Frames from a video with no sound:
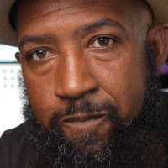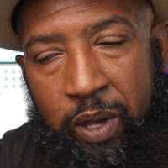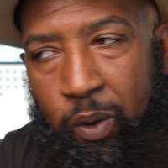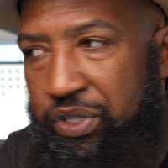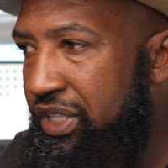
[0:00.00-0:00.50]

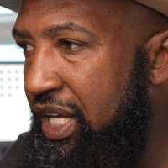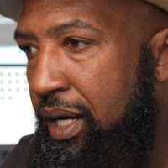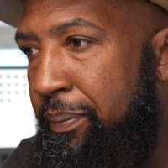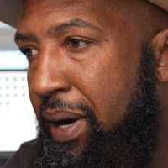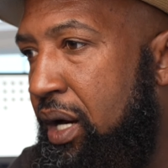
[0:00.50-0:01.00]
I was you
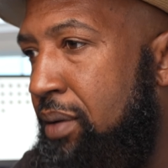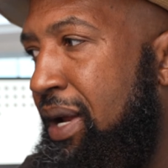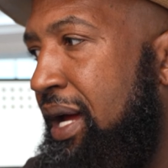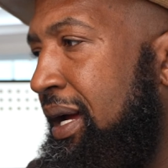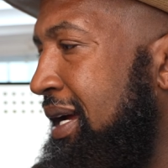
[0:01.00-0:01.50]
thinking about them
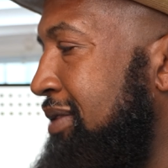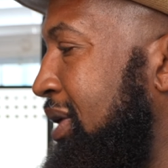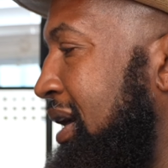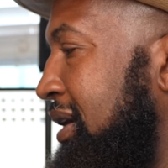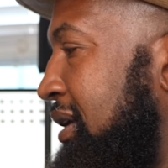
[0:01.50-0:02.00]
like, hey
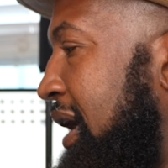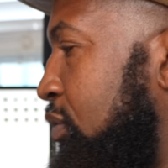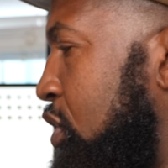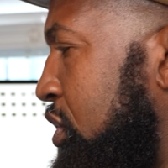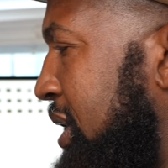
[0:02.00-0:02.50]
man, like
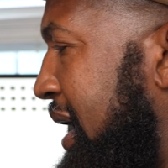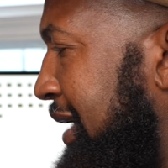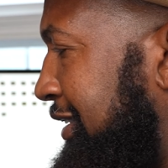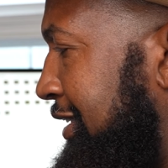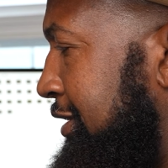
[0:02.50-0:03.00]
what do they
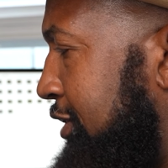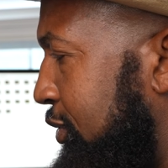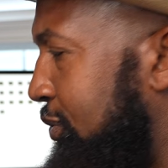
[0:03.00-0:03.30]
actually do?